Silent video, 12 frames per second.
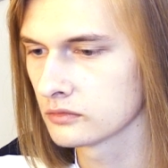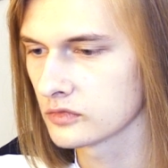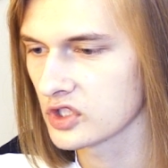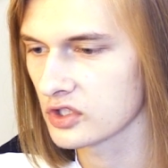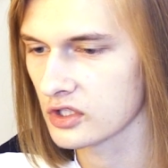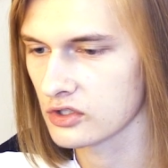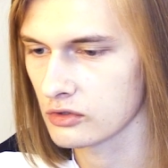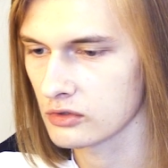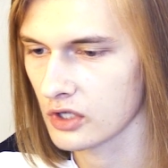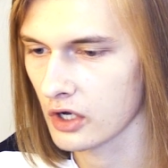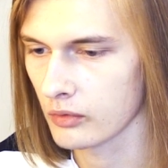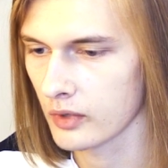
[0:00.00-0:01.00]
Just because
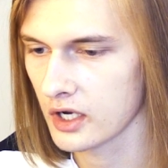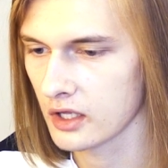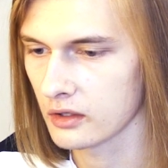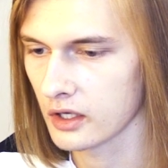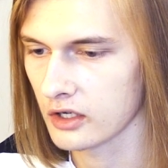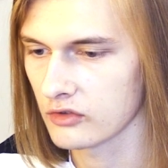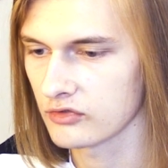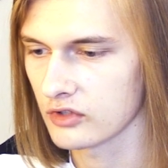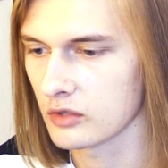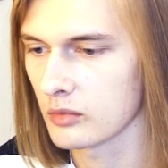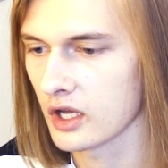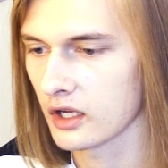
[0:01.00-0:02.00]
there's already a lot of
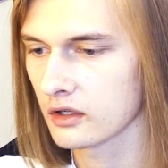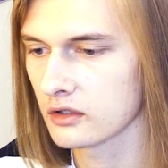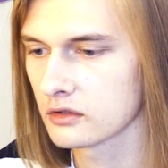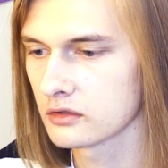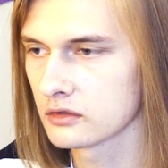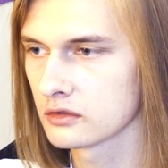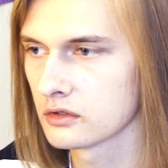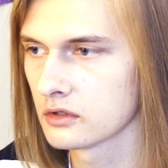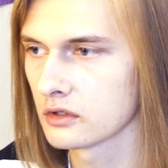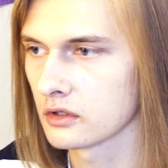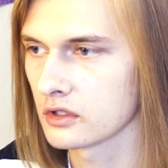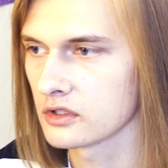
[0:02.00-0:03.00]
feedback.
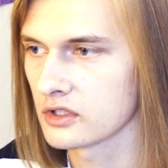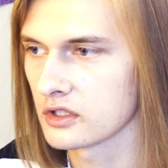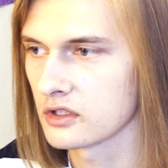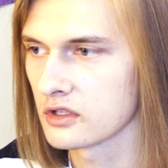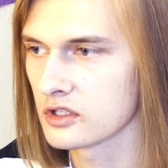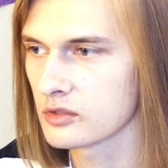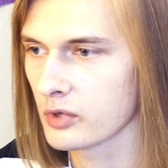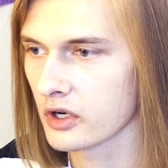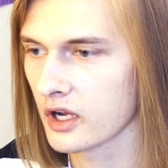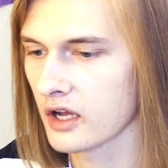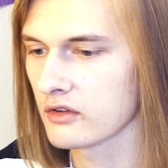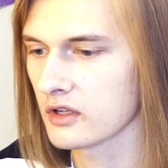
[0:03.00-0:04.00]
Let's see, did this
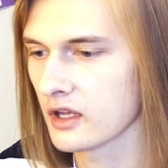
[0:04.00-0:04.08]
part have it?